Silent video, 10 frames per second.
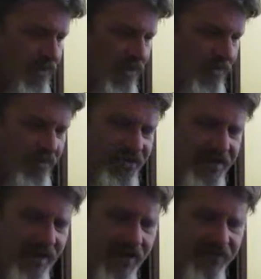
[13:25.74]
I'll put
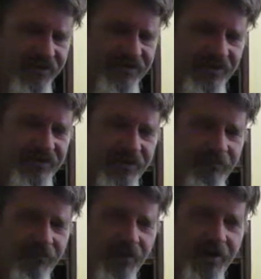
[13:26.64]
together a system
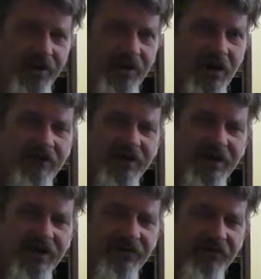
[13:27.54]
for you over
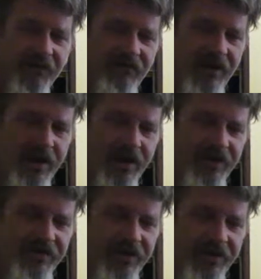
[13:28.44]
the next few
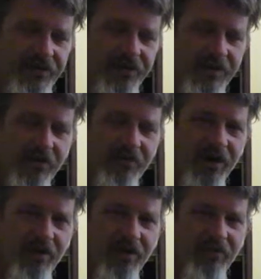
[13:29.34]
videos, and I'll do it
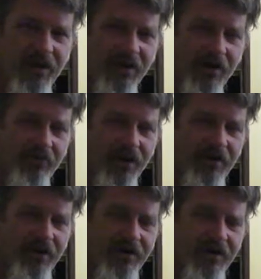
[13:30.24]
component by
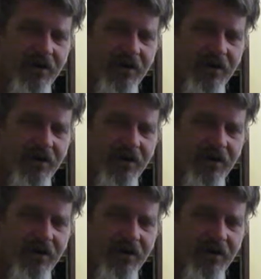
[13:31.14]
component